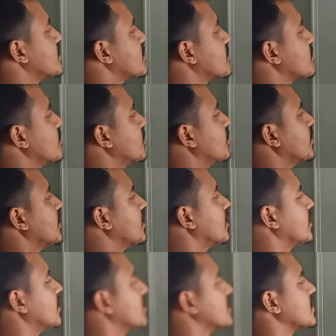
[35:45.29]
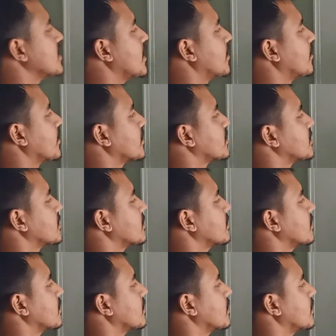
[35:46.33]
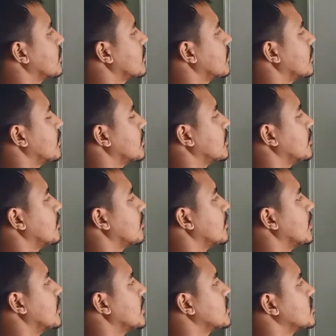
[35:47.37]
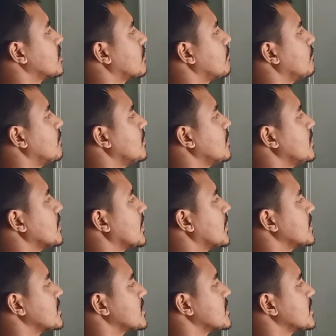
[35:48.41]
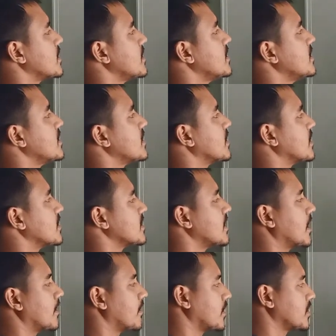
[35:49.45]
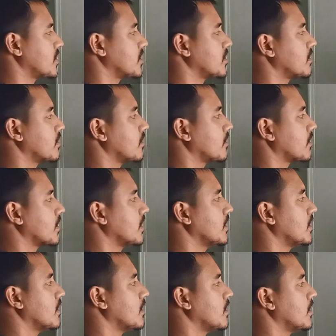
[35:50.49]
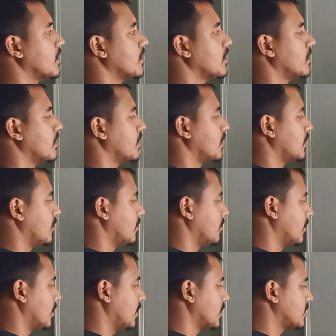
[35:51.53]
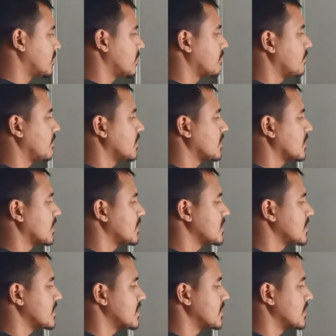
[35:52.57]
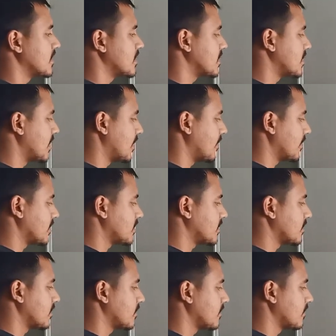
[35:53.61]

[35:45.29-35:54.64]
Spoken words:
is going in this direction. Your electric field lines is in this direction. Okay? Your electric field lines is in this direction.